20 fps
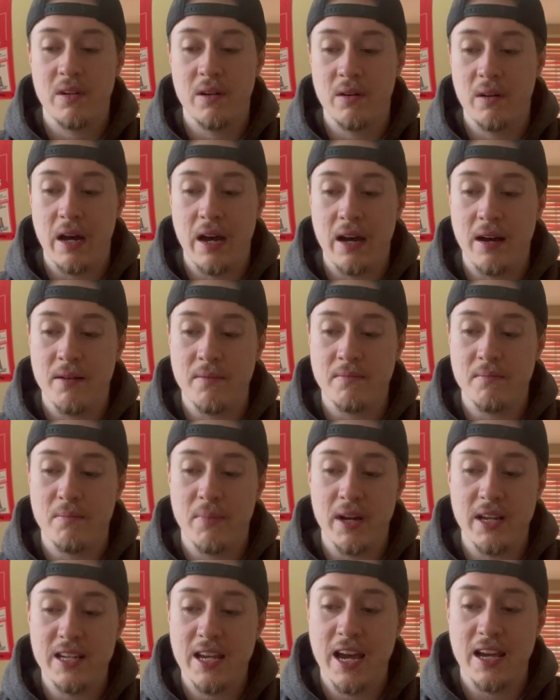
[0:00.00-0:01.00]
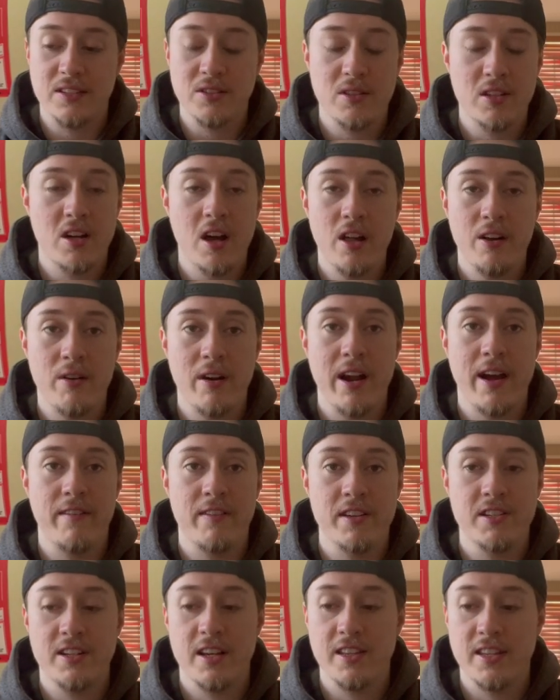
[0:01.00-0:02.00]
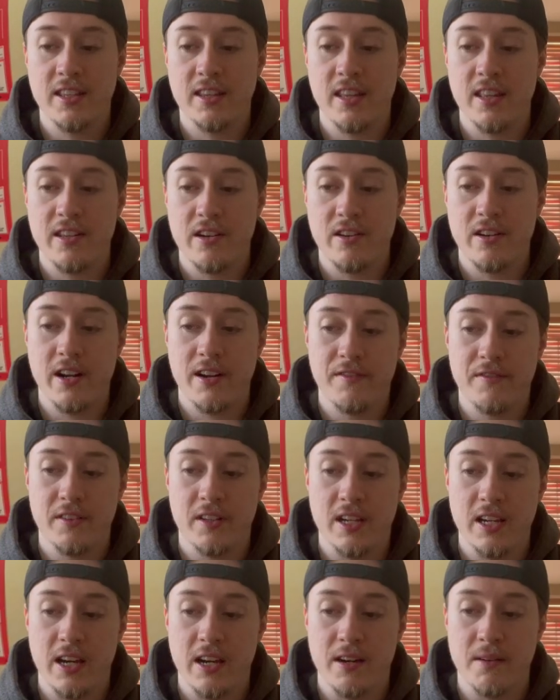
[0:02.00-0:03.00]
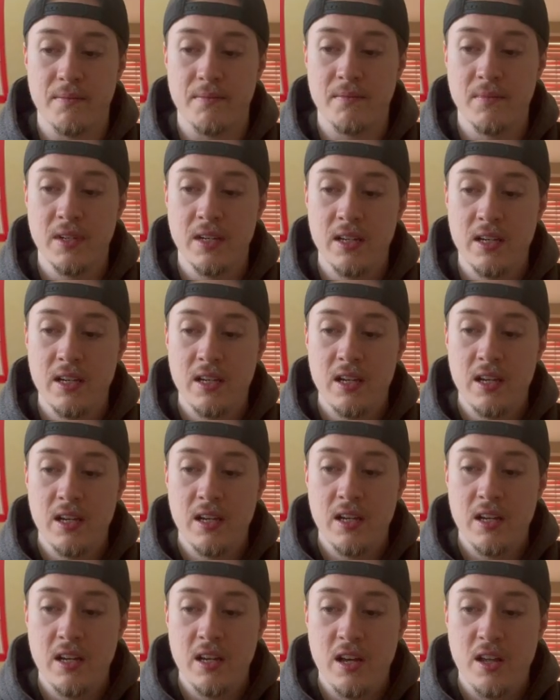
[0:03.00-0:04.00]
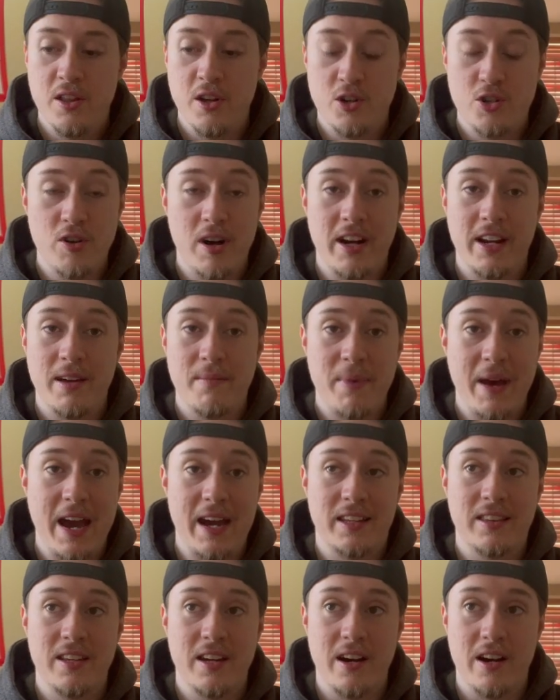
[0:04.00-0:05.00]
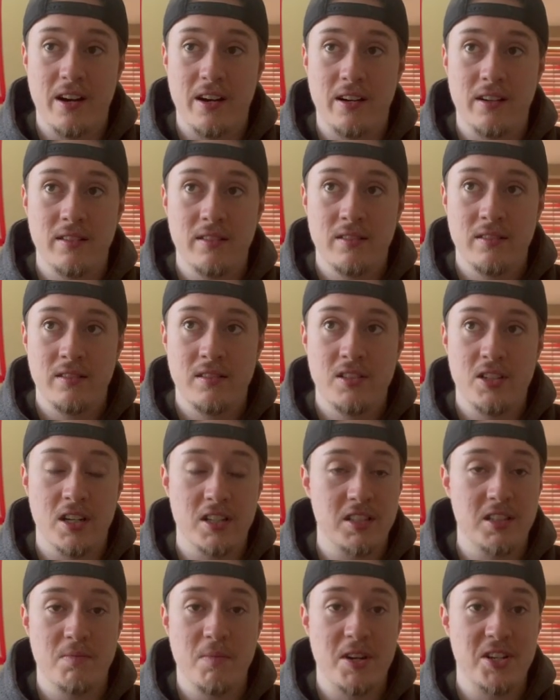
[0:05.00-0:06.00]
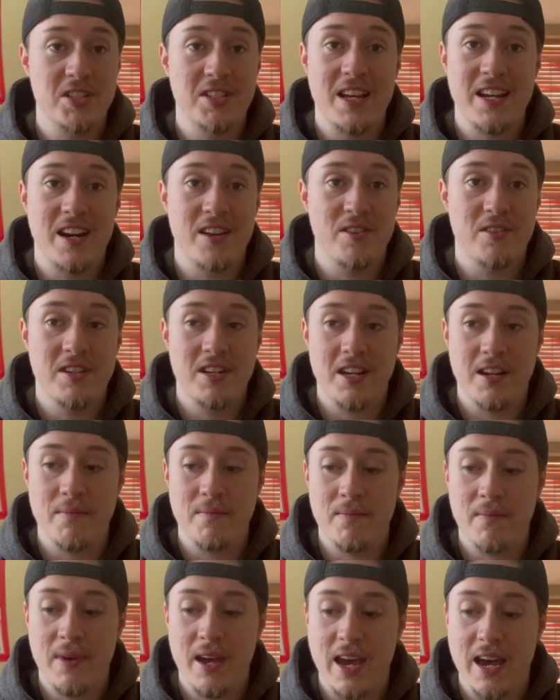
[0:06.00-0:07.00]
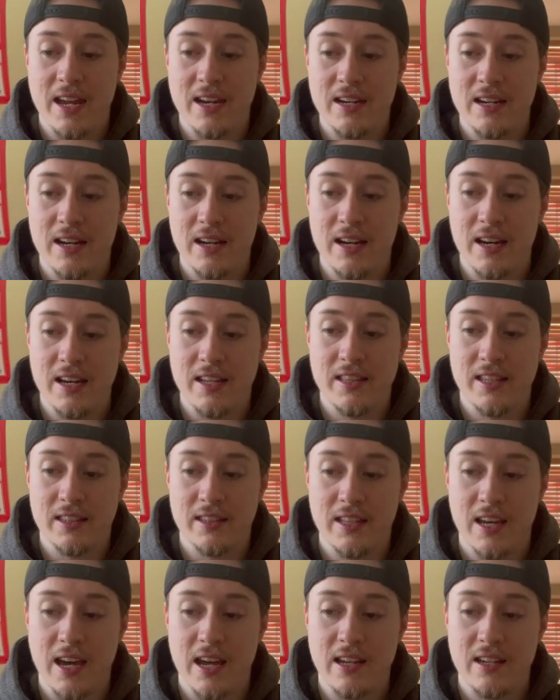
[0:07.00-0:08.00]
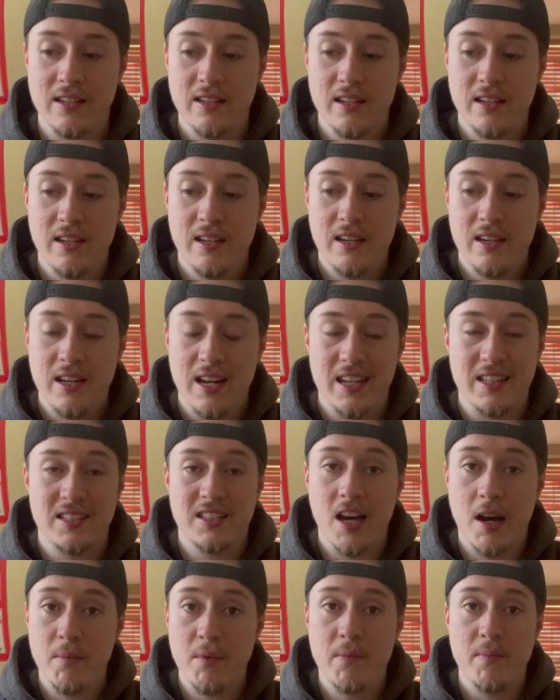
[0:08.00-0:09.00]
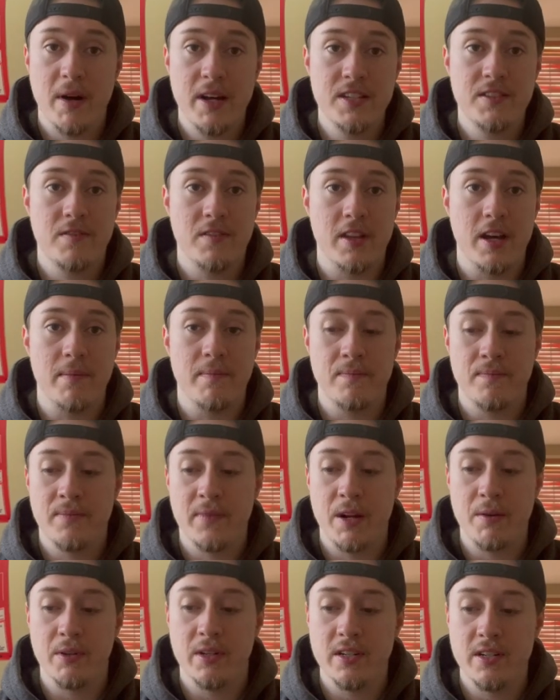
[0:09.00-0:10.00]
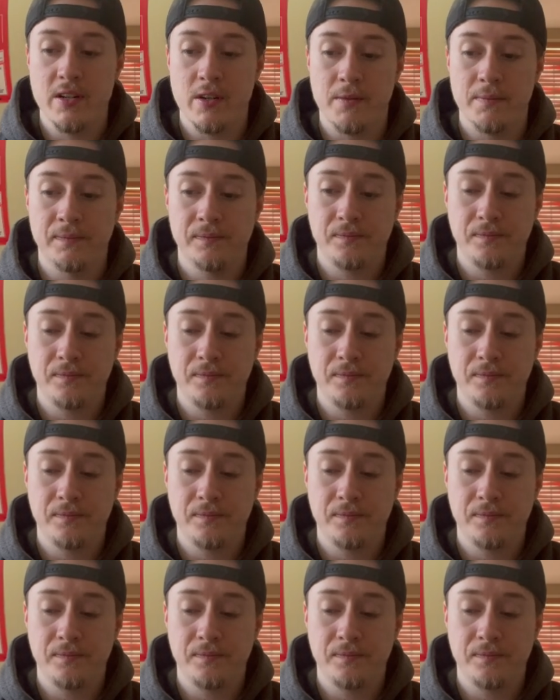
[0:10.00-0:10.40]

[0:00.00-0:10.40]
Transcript: But yeah, so the Colorado Avalanche, I think that they're definitely they're trying to get back there just as much as any other team, and I think that it's cup or bust for them. I really do.